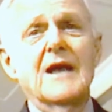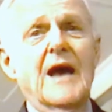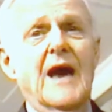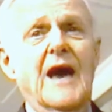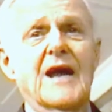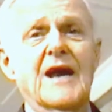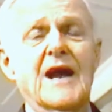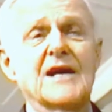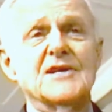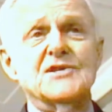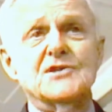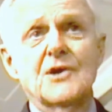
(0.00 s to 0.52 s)

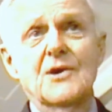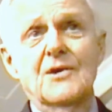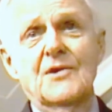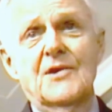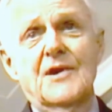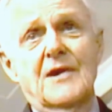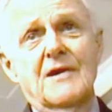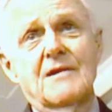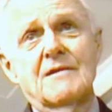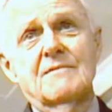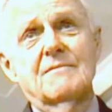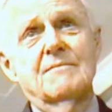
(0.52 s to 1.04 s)
And I told
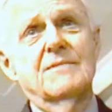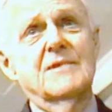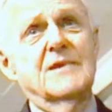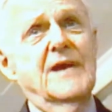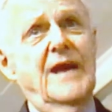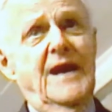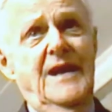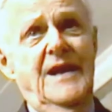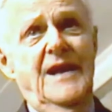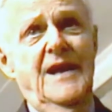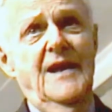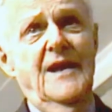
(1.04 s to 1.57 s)
her,
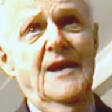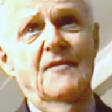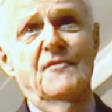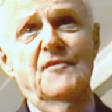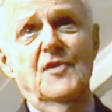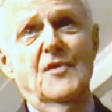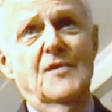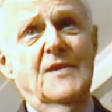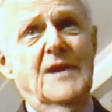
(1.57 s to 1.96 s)
lady, if you're